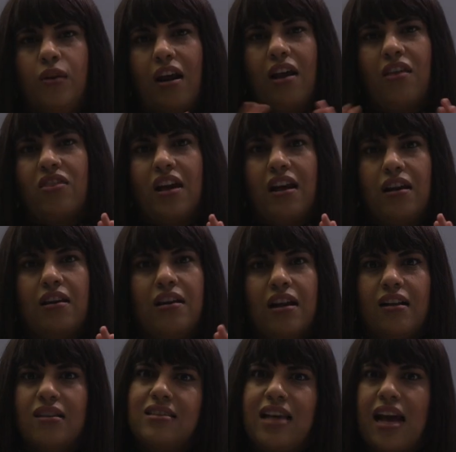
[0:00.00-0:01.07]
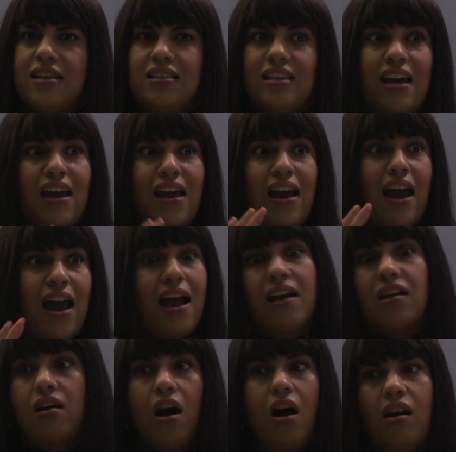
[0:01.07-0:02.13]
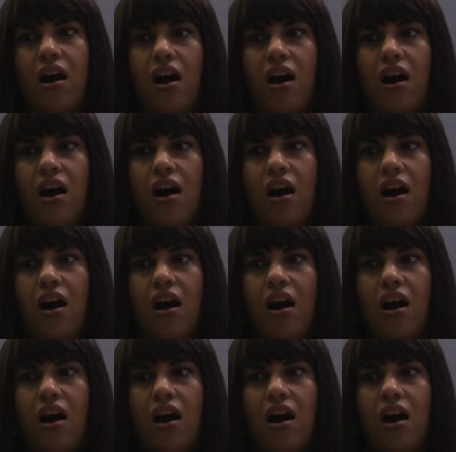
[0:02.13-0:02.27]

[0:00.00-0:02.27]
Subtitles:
And I think Nicolas Gesquier and Karl